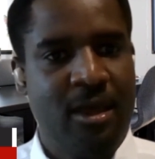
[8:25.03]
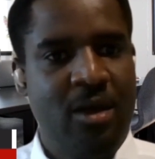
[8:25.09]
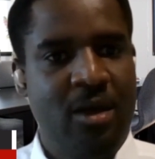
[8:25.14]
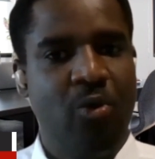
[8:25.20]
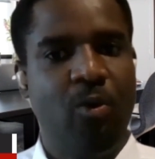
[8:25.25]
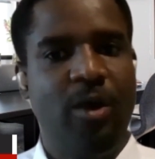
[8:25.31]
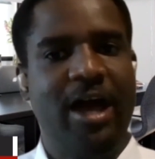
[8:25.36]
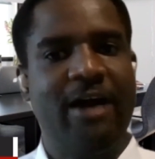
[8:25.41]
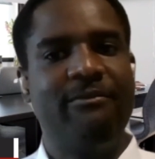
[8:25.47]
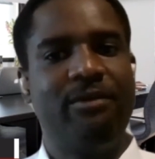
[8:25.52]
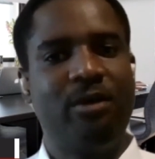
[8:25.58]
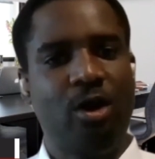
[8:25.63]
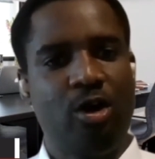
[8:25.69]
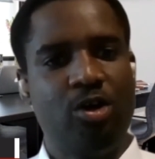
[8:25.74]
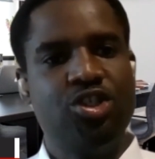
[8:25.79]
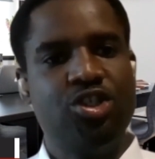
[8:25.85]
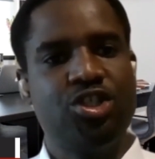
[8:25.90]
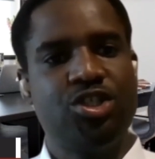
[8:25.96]
We have
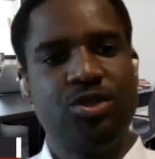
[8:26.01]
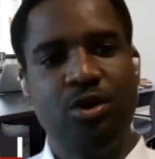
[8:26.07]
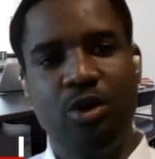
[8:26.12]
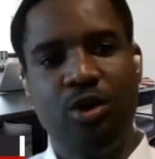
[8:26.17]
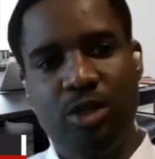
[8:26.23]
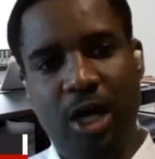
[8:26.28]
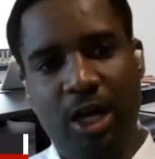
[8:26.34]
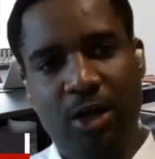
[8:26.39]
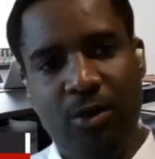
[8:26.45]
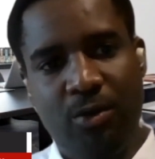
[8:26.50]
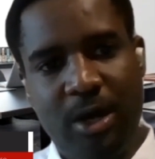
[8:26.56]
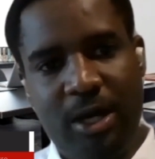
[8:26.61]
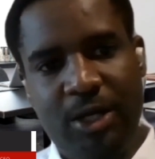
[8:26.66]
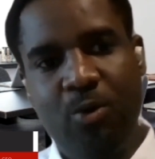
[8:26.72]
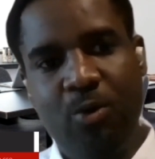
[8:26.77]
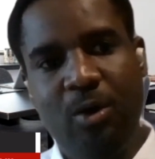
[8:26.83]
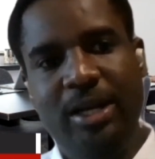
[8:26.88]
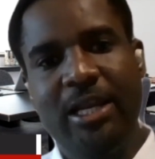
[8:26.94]
launched, and we are
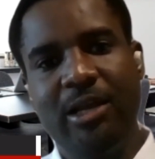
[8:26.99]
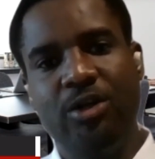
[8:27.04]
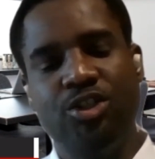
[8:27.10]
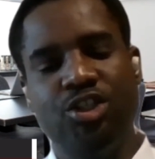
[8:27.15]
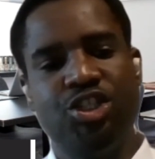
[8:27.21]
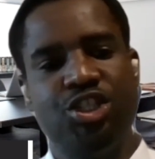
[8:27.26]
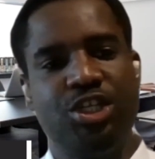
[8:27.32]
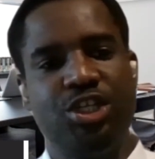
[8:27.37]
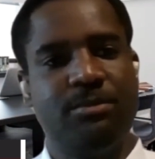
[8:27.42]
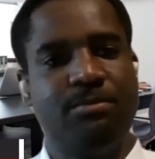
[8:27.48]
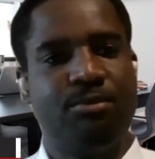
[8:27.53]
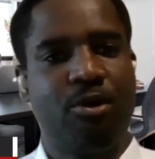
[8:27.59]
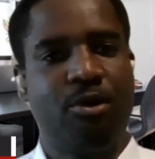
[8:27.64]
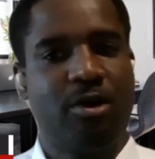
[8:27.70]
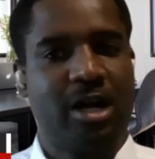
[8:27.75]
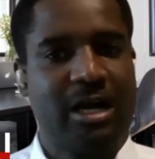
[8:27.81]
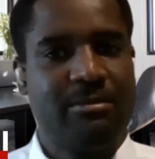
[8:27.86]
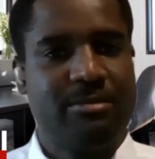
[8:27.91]
equally launching
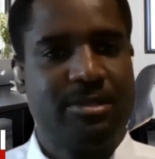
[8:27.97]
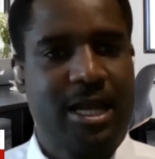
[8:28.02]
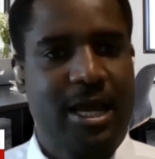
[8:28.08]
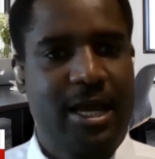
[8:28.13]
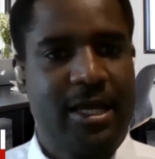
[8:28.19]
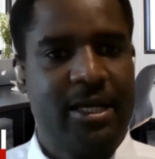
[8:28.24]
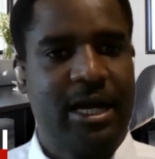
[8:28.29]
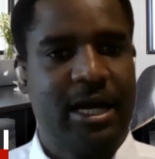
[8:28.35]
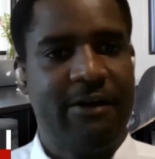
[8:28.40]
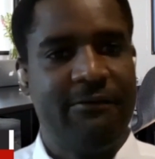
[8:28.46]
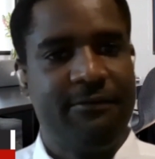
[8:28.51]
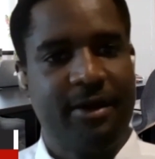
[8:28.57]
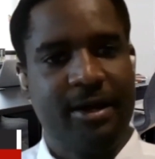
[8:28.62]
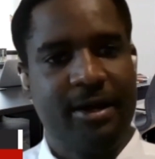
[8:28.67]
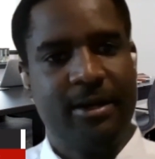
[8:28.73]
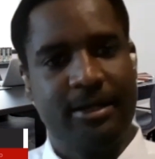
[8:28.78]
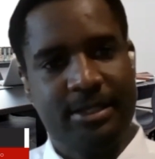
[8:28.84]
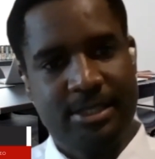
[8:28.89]
programs like
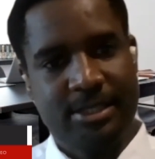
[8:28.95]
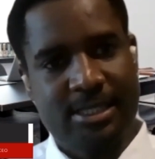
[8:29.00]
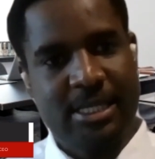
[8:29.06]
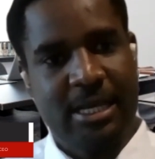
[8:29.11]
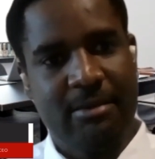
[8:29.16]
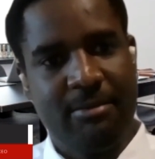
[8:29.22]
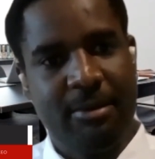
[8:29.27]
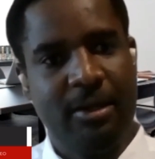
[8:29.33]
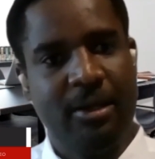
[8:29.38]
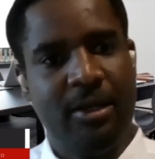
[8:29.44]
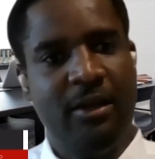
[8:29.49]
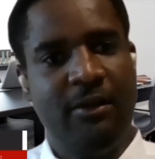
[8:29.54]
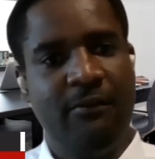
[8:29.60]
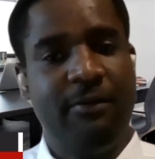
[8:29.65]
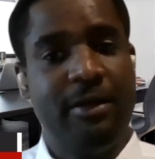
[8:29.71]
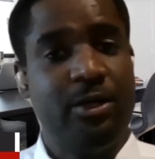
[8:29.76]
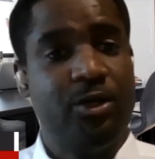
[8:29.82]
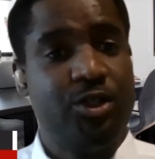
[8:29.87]
Africa Cyber
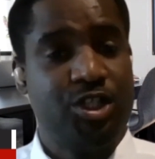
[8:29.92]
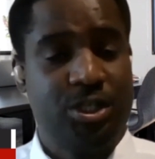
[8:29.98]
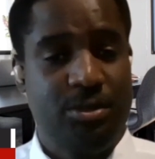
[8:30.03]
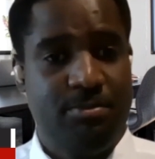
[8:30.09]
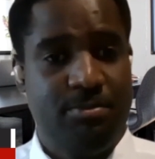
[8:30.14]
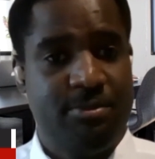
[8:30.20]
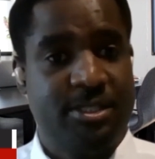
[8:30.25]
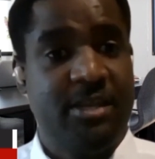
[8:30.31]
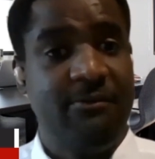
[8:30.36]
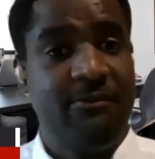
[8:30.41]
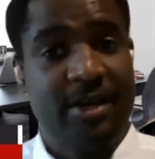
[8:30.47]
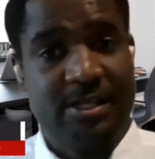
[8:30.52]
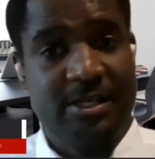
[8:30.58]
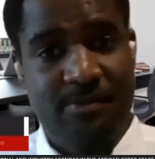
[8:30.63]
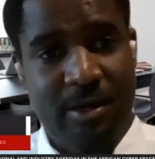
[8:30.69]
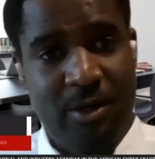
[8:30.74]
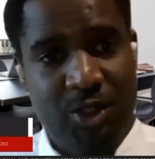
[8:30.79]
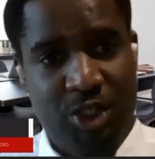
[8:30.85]
Fellowship,
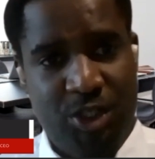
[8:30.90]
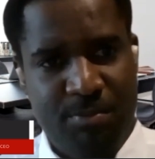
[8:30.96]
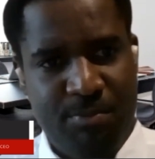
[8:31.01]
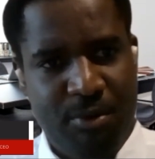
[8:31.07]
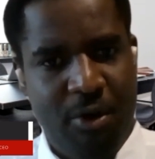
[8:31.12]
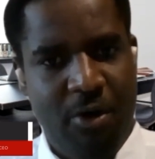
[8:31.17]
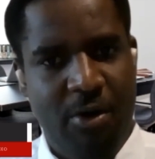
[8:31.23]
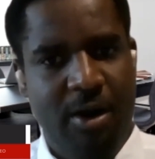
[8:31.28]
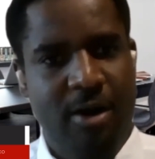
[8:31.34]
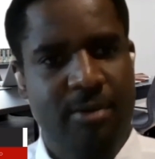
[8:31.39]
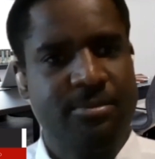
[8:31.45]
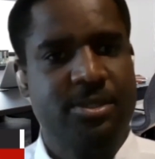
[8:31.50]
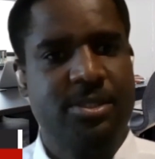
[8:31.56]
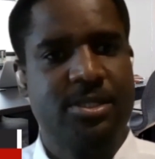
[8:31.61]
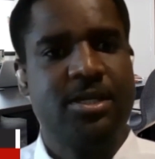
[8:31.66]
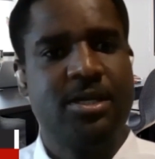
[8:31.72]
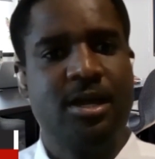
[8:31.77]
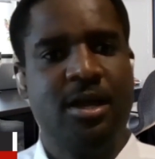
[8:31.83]
Defense Fellowship
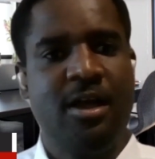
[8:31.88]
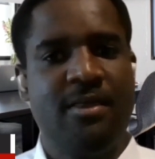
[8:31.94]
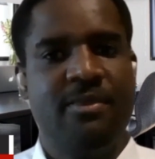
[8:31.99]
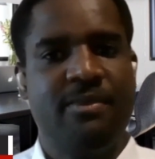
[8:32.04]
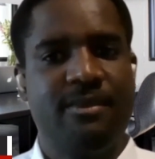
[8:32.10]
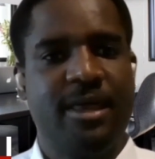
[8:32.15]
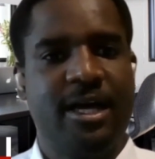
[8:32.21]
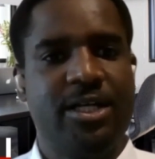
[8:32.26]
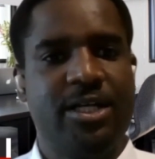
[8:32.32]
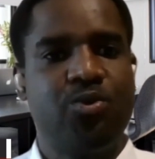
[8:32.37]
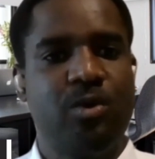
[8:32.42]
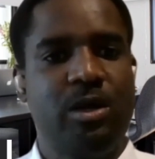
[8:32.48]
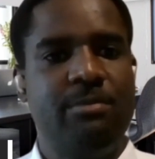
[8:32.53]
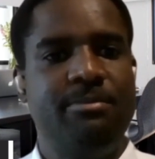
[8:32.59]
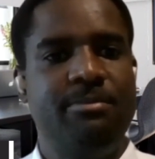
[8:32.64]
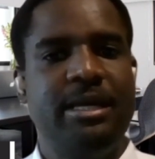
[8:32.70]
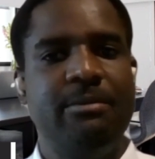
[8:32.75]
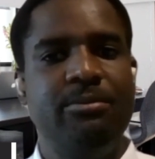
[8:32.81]
programs that
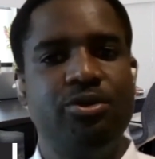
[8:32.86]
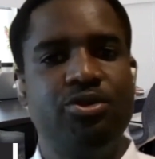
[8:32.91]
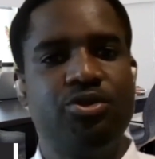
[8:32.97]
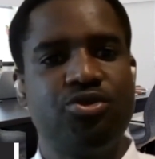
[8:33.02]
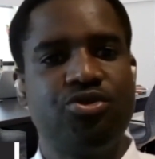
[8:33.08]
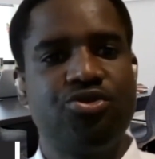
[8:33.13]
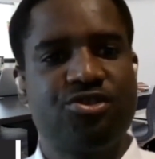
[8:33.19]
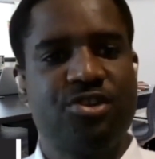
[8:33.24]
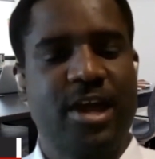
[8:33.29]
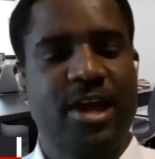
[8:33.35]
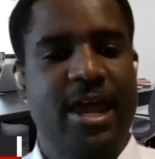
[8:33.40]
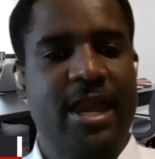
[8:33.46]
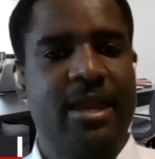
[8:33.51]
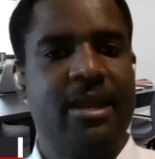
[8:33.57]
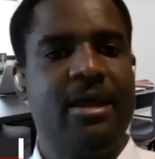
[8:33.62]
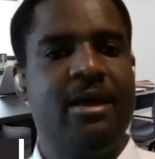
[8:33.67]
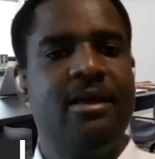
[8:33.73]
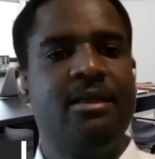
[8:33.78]
will be able to
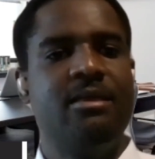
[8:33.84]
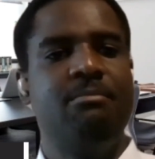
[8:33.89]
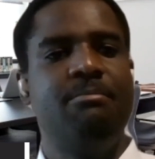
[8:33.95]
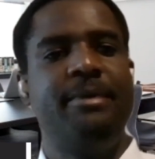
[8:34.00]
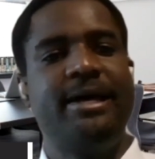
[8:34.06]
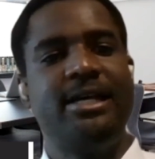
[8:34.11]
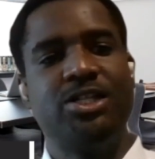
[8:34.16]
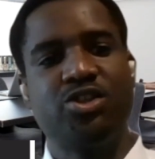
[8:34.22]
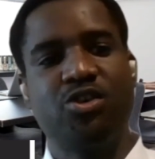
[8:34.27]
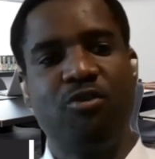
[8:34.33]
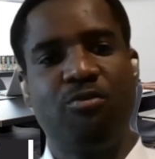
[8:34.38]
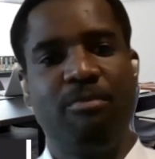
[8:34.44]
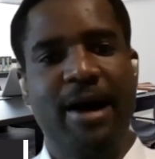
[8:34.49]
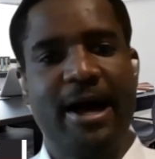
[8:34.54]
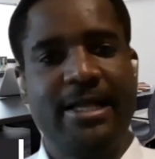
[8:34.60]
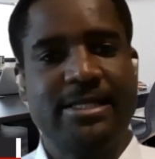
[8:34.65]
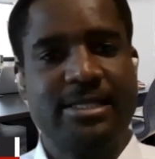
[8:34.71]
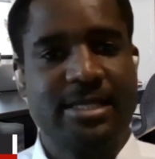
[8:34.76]
train the best of
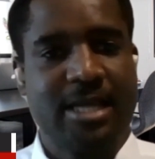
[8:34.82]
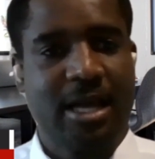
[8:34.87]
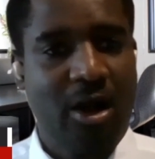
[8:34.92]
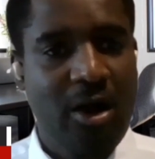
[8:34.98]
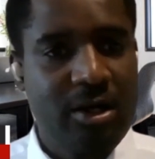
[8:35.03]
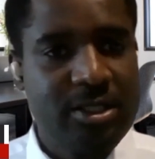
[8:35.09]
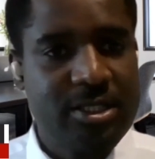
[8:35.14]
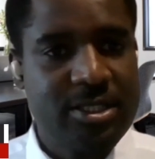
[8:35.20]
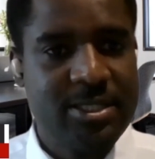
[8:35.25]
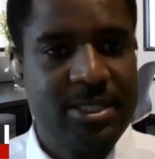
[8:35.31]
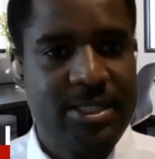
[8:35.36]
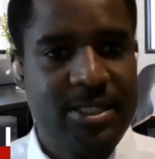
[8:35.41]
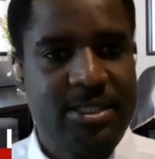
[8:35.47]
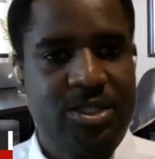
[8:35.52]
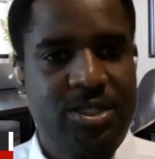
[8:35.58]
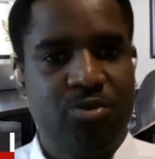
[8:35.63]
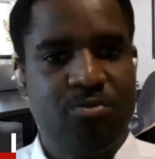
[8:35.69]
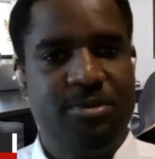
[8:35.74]
minds in the
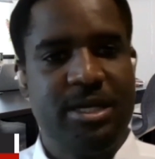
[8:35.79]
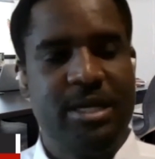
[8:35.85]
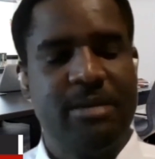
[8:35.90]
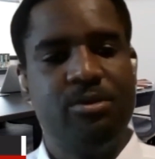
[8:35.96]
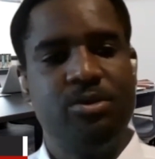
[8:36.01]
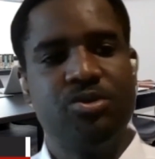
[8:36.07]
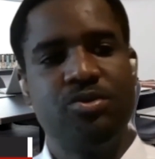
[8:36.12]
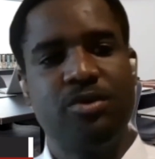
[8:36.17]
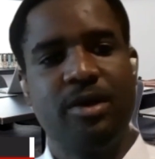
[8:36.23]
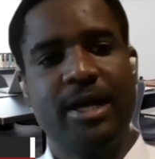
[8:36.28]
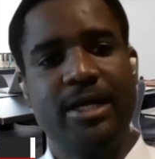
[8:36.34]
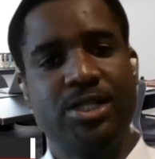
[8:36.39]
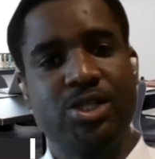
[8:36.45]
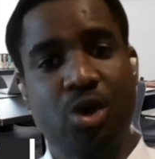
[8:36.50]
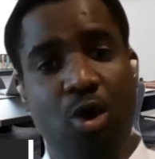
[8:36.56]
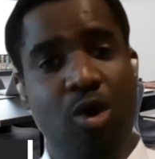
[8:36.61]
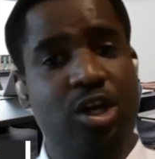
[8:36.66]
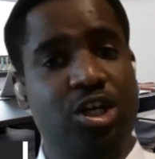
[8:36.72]
continent to be able to get
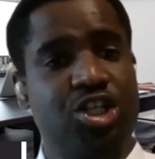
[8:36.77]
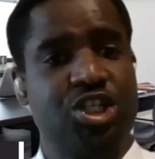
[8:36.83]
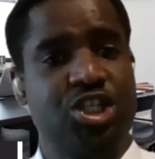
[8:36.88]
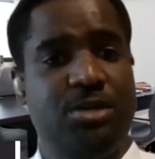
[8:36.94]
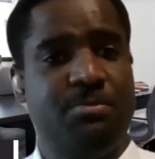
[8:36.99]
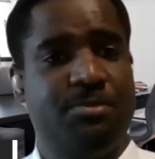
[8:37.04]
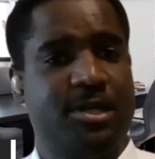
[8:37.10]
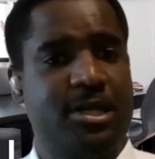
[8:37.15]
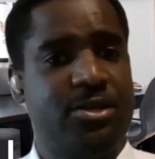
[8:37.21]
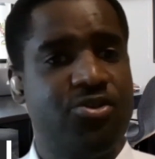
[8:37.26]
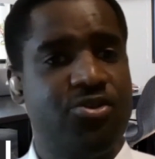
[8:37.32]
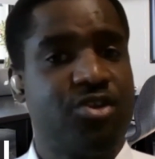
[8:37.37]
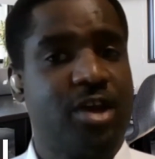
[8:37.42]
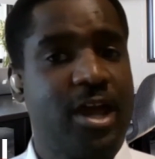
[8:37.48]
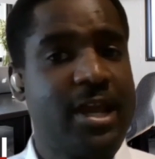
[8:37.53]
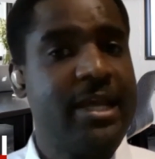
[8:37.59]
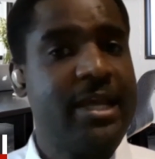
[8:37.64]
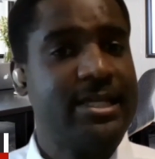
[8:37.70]
scholarships and
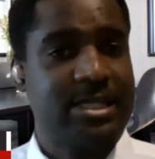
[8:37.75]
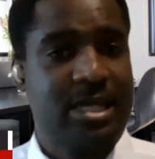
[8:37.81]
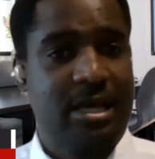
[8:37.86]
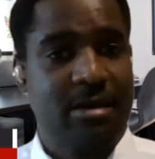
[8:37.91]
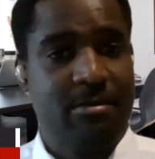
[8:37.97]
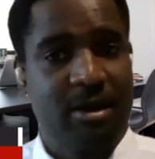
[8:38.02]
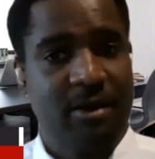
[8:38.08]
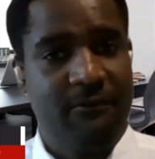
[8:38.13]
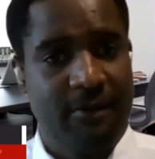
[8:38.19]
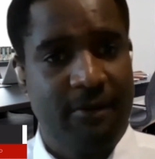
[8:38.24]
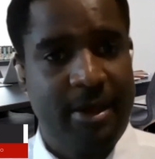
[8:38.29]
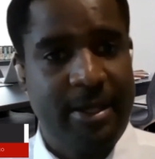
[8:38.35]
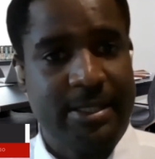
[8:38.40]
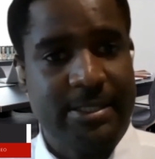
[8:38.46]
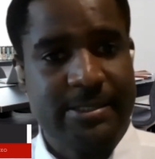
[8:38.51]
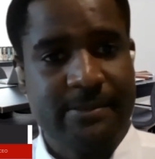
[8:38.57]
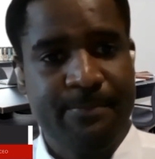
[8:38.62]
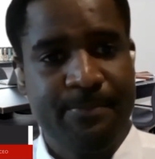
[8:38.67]
train in cyber
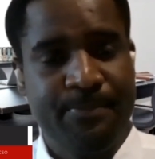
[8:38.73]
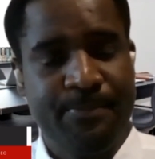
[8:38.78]
defense.